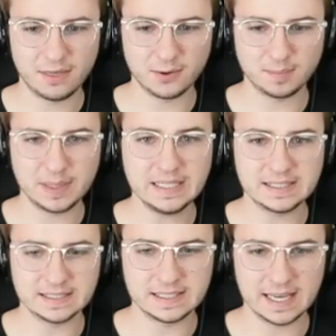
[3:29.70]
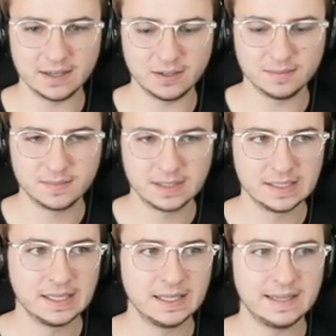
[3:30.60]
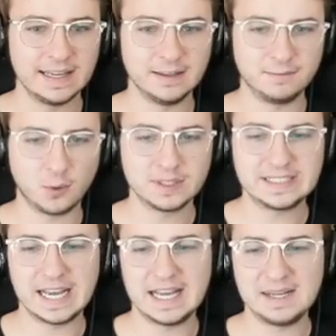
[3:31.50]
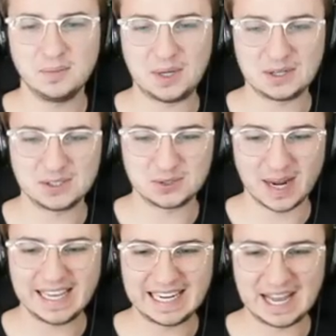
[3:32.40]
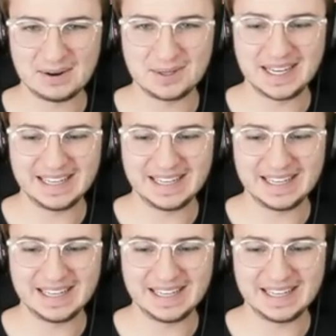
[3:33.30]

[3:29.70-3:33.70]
third pizza sale. And the fourth time we are striking out